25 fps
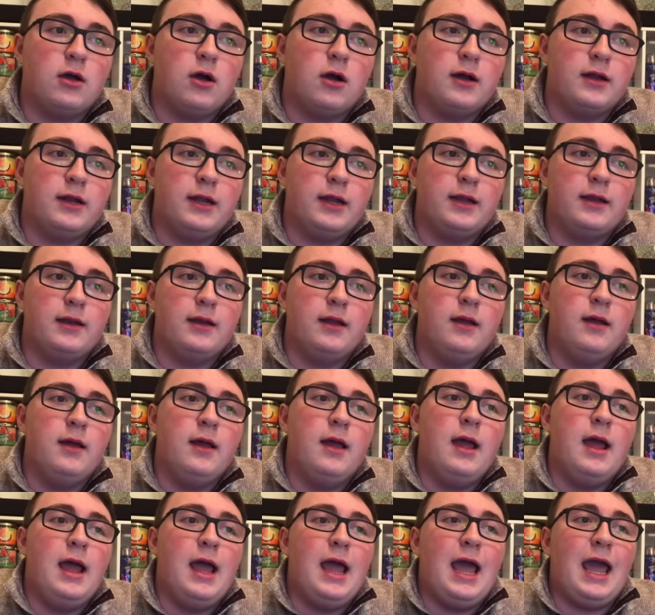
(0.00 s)
garden,
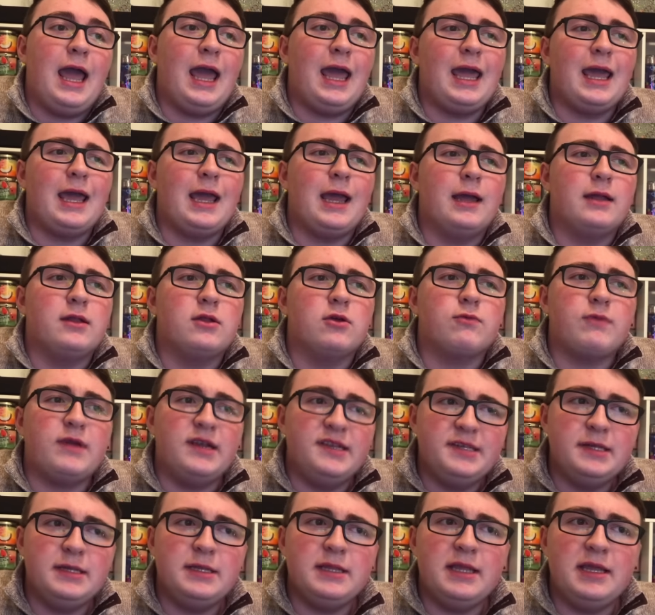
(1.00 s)
and
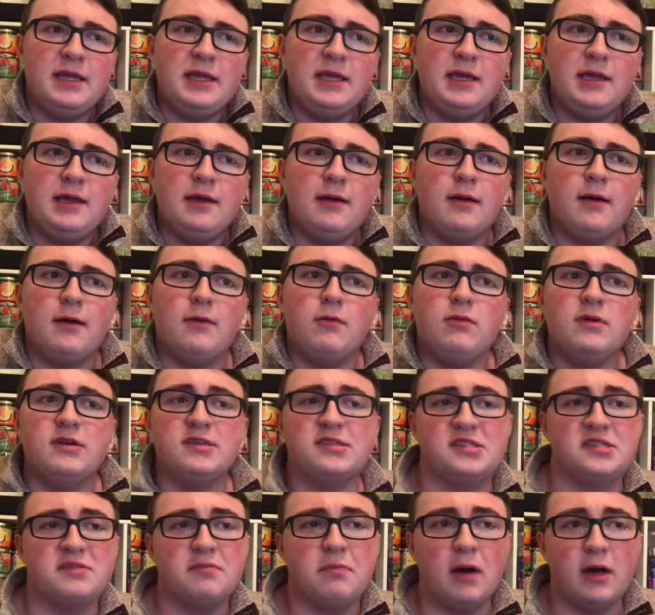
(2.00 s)
recently
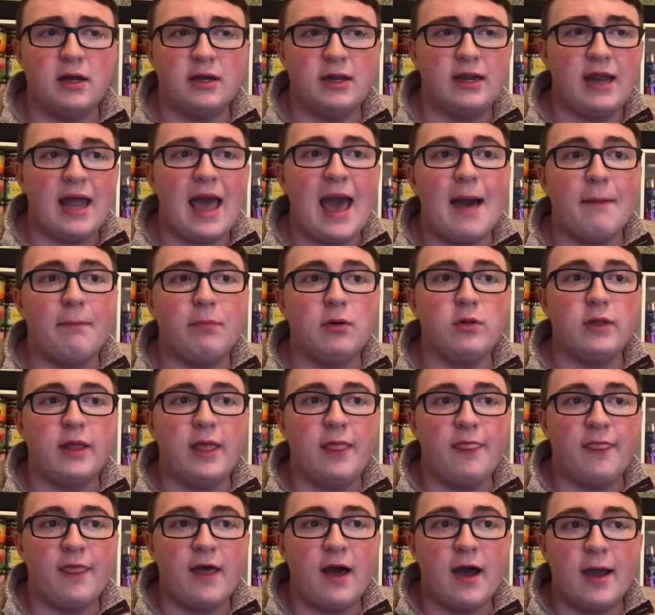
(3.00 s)
was spotted apple
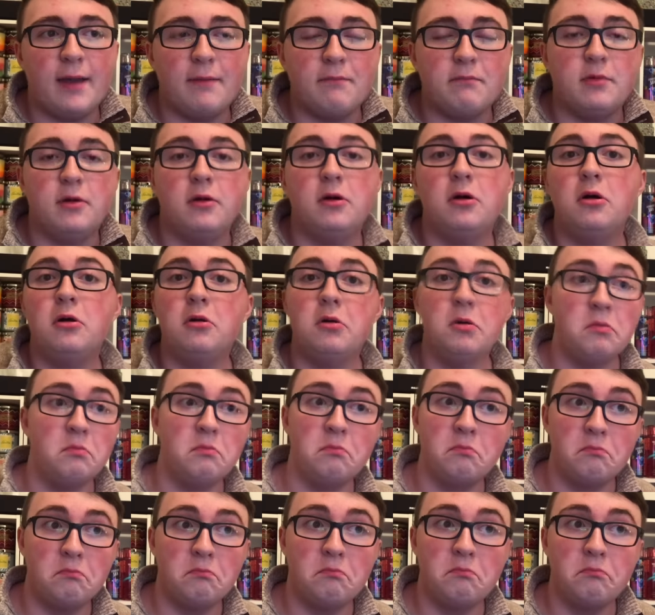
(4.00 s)
and thyme.
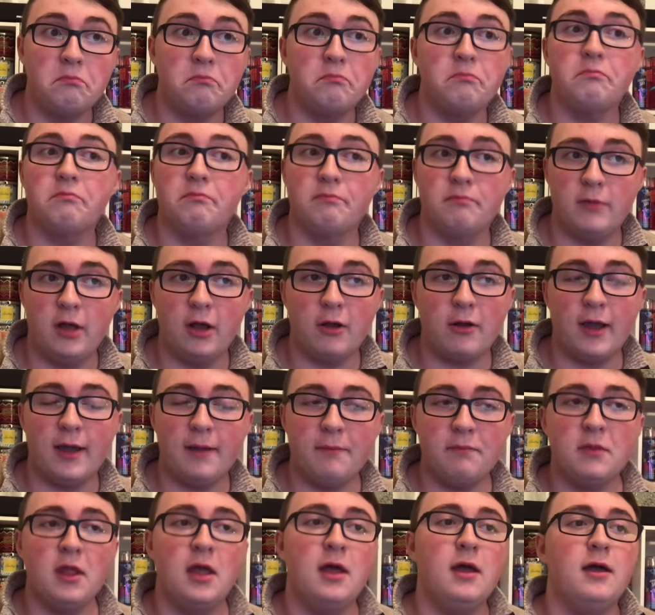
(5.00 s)

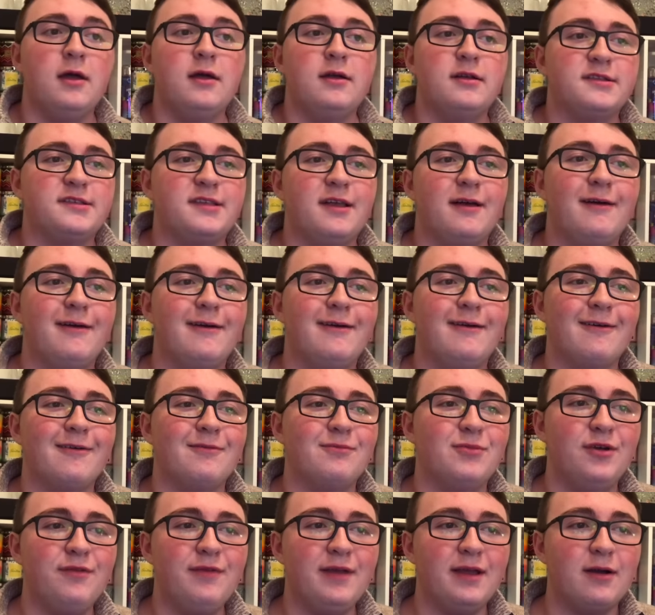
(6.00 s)
Okay, so
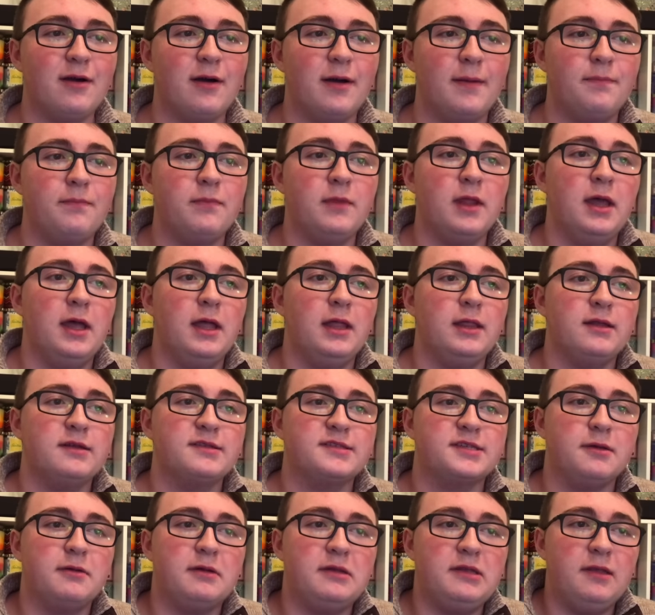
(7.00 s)
moving on,
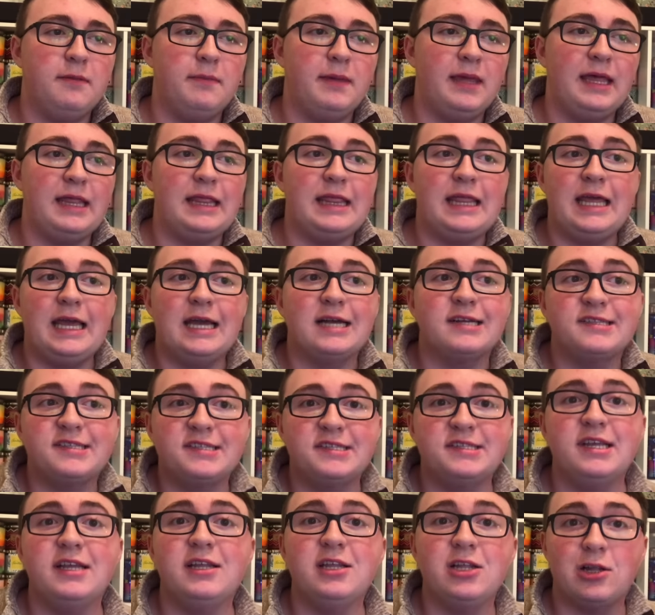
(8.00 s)
there's going to be the
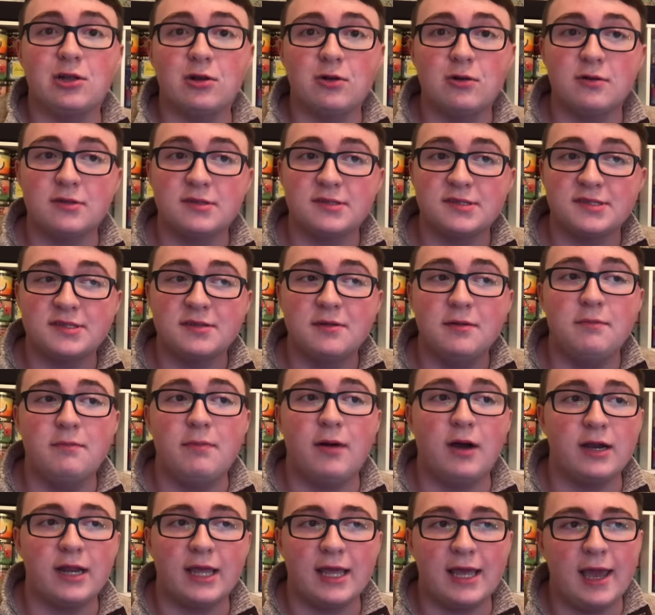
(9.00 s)
essentials
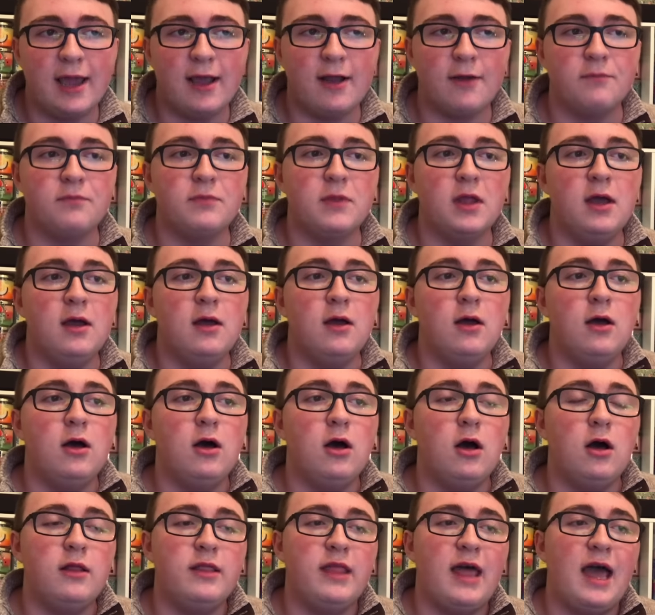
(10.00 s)
body care.
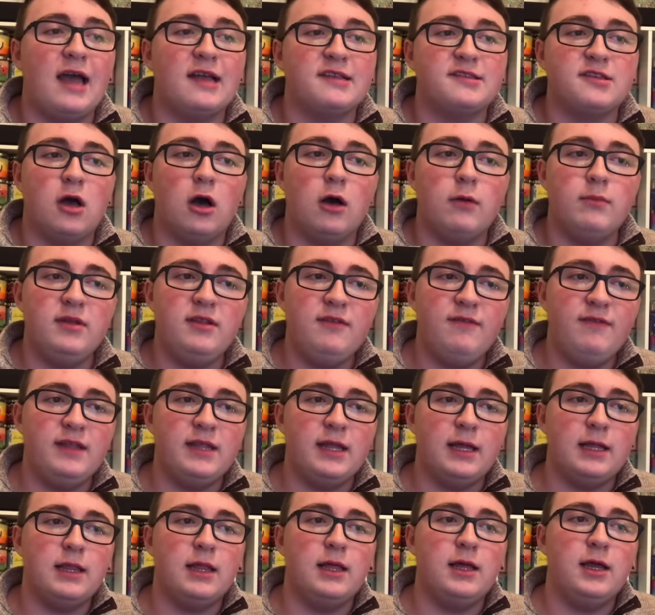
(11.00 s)
That's almond
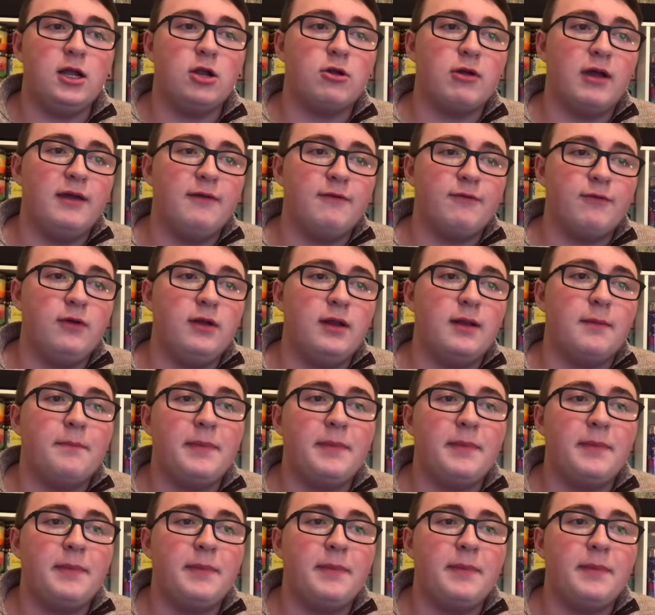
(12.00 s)
vanilla, grapefruit